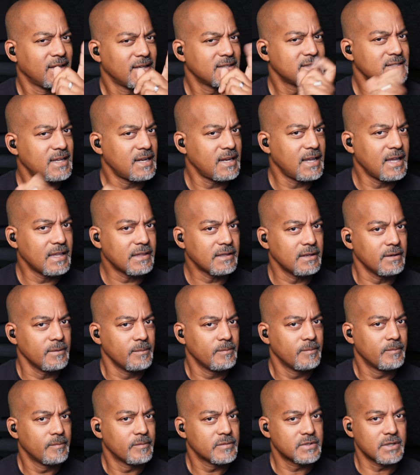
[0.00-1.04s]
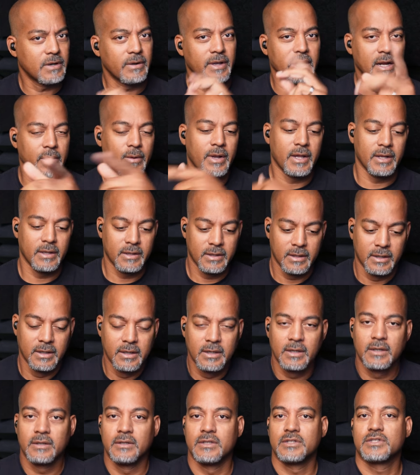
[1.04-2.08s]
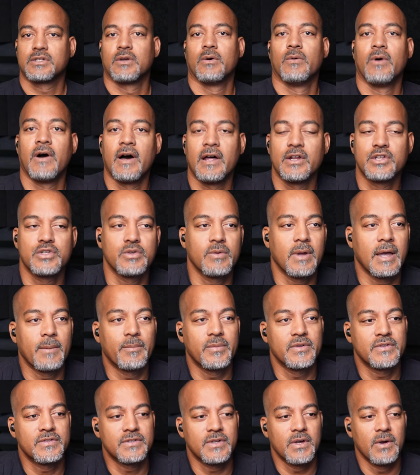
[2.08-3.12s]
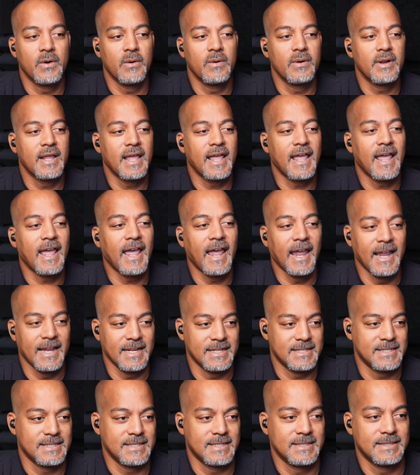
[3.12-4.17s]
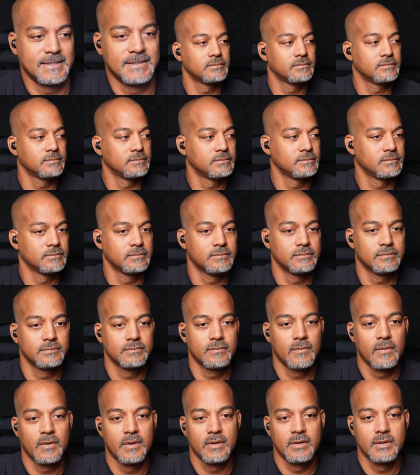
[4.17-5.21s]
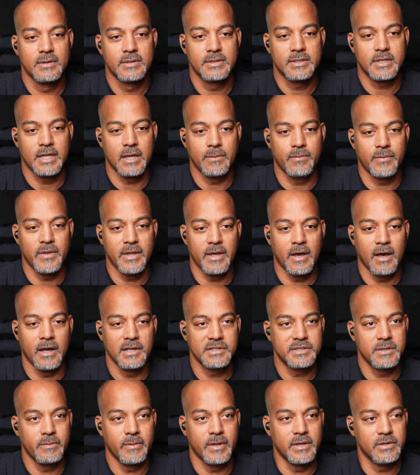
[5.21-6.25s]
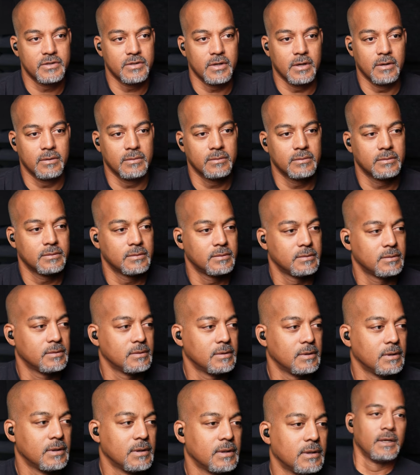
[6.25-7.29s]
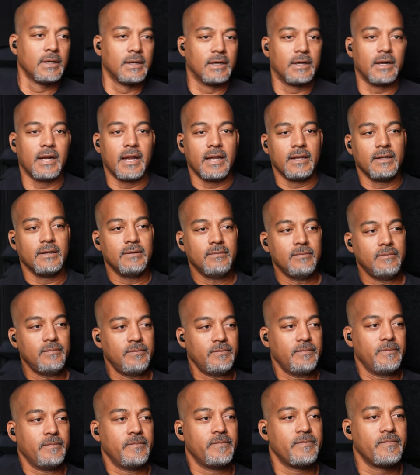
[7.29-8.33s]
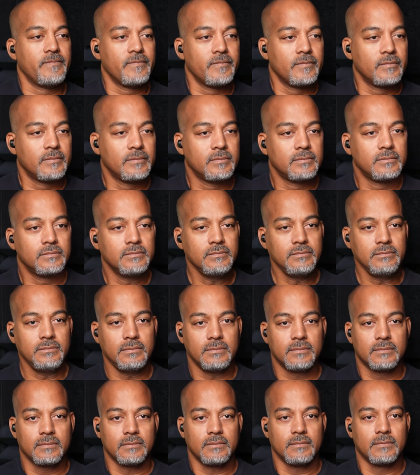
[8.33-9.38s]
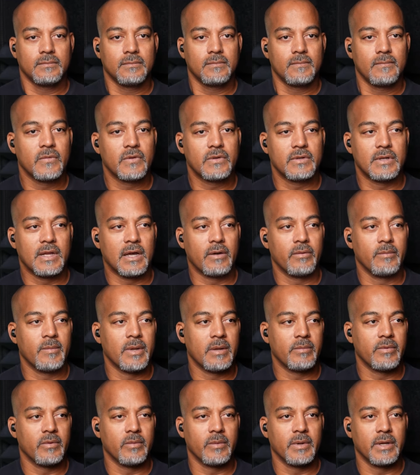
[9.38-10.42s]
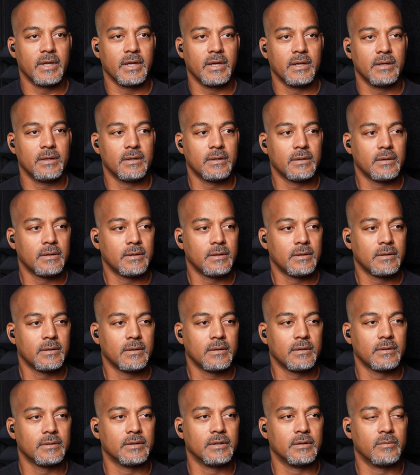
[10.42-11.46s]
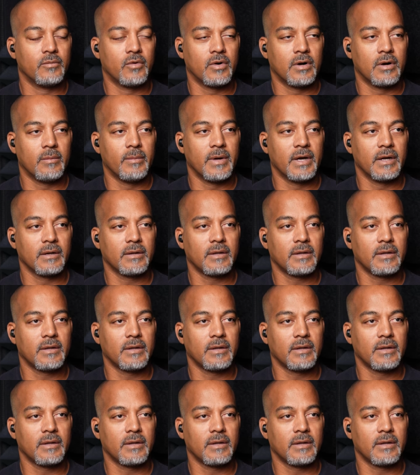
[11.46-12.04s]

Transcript: Is that Nathan? So anyway, let's go on to episode 8. Skip the awesome intro. All right. So now maybe we get a little more about